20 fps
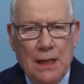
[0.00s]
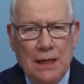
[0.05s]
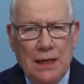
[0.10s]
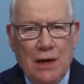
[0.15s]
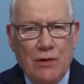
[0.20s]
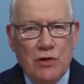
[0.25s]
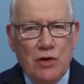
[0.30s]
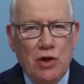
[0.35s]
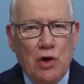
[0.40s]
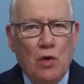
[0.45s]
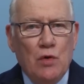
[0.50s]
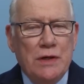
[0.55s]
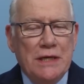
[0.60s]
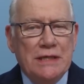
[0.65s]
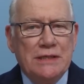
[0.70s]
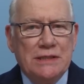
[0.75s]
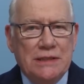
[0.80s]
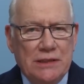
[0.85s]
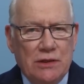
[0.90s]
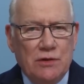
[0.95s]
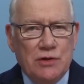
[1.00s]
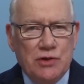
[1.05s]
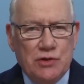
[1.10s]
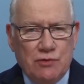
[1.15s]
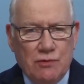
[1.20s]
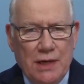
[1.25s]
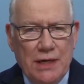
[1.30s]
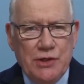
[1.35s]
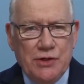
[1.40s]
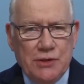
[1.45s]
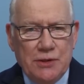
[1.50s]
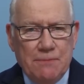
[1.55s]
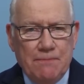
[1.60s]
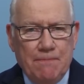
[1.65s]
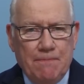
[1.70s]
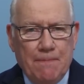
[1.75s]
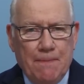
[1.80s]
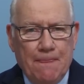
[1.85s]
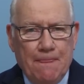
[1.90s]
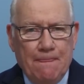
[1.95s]
Now, the yoke is an illustration.
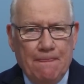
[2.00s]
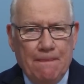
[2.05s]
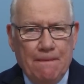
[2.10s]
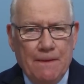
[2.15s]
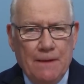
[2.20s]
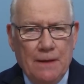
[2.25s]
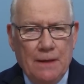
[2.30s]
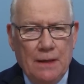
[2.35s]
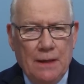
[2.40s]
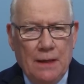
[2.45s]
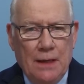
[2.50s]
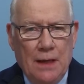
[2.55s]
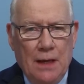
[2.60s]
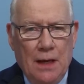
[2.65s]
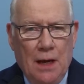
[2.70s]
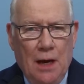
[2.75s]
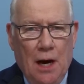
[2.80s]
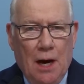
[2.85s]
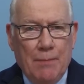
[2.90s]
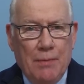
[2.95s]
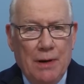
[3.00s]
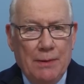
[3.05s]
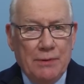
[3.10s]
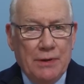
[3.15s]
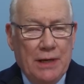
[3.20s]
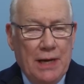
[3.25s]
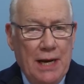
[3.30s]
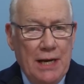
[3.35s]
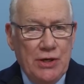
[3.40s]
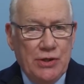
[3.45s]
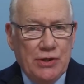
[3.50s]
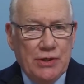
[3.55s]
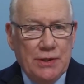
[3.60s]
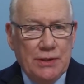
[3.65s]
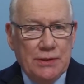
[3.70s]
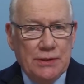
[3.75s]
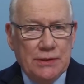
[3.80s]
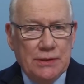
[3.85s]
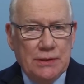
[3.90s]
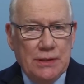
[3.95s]
Our
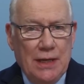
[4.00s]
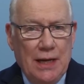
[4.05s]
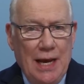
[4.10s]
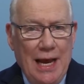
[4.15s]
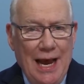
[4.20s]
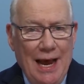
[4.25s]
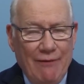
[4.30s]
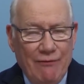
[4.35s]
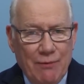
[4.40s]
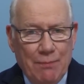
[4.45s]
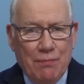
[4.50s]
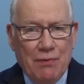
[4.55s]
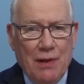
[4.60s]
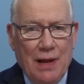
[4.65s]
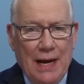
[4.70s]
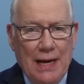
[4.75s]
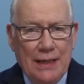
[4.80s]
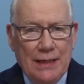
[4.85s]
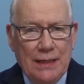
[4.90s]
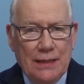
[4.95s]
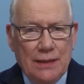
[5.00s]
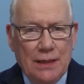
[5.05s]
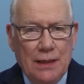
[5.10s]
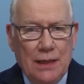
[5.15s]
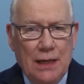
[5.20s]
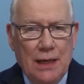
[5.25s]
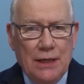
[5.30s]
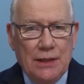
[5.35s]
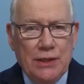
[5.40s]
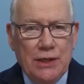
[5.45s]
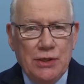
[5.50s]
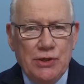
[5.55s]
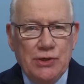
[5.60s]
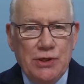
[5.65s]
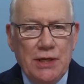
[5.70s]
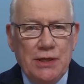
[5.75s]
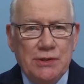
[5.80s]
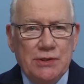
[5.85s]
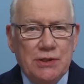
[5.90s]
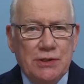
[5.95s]
publications have applied it to
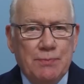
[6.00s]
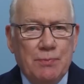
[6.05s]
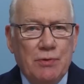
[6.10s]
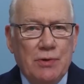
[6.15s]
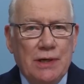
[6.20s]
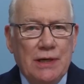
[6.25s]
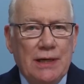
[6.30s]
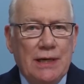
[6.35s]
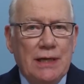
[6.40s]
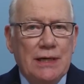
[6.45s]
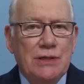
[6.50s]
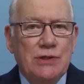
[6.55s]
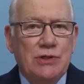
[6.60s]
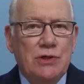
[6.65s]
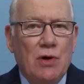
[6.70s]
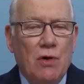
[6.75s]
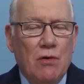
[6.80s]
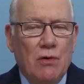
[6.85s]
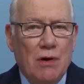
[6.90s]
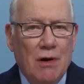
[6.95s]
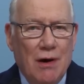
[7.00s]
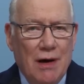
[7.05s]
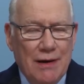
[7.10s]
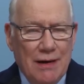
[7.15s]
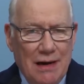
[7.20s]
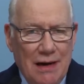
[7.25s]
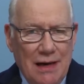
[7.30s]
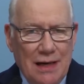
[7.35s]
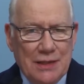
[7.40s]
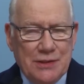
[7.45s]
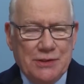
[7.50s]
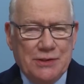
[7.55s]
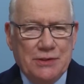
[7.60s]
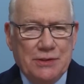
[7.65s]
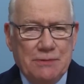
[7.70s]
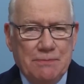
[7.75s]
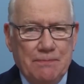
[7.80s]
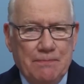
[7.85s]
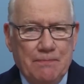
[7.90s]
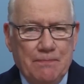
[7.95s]
Jesus putting his yoke on us.